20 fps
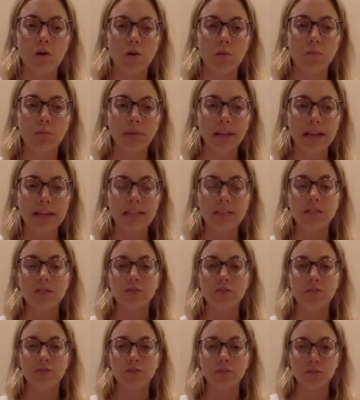place
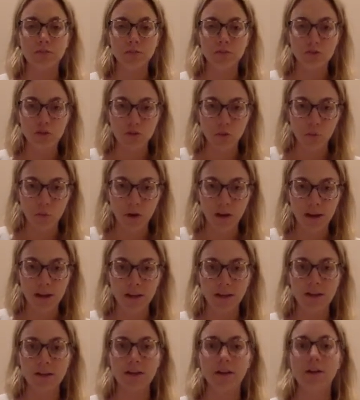of
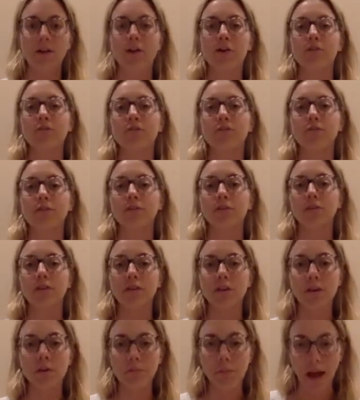joy, of
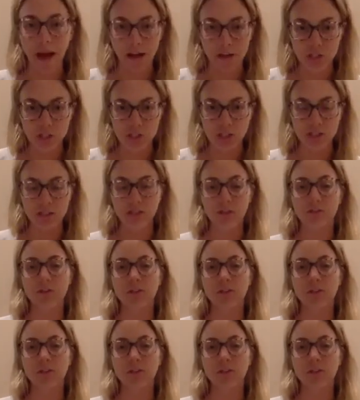compassion, of